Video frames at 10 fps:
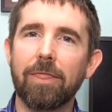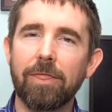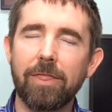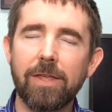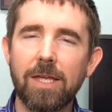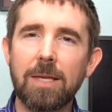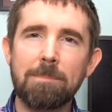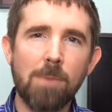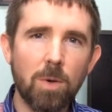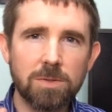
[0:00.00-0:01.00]
The
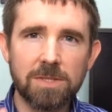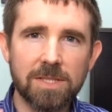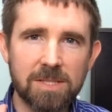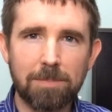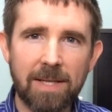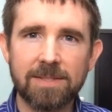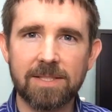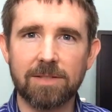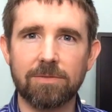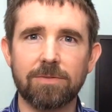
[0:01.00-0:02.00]
most
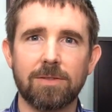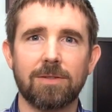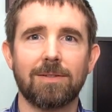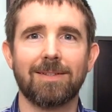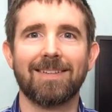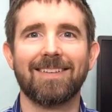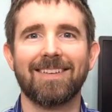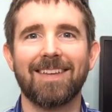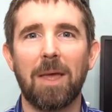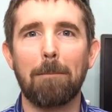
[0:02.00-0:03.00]
expensive
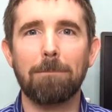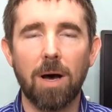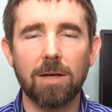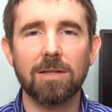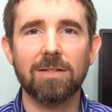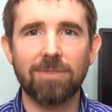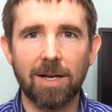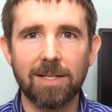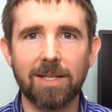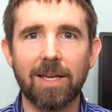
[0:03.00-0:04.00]
bottle of
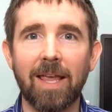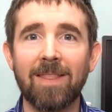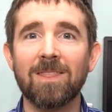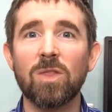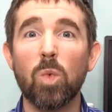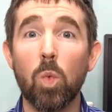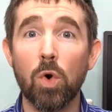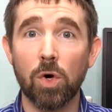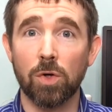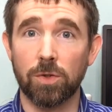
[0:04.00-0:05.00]
honey in the
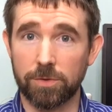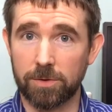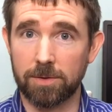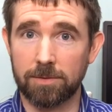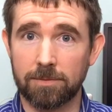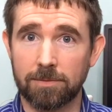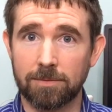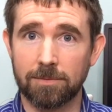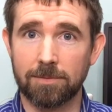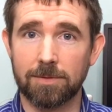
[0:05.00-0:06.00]
world.
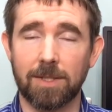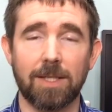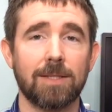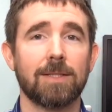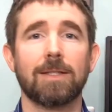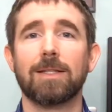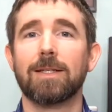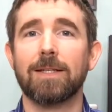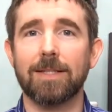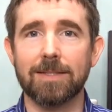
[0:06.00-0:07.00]
Okay,
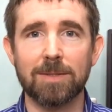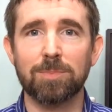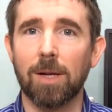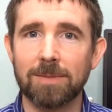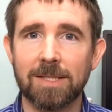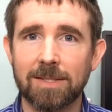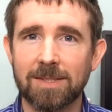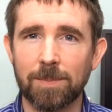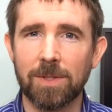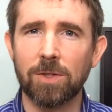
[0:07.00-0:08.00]
this is probably not
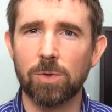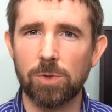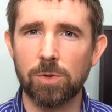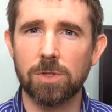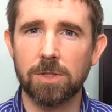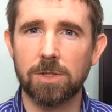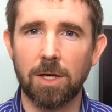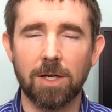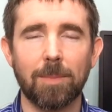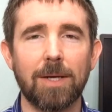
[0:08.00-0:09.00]
something you usually
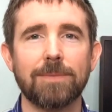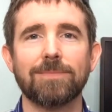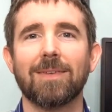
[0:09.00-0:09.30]
talk about.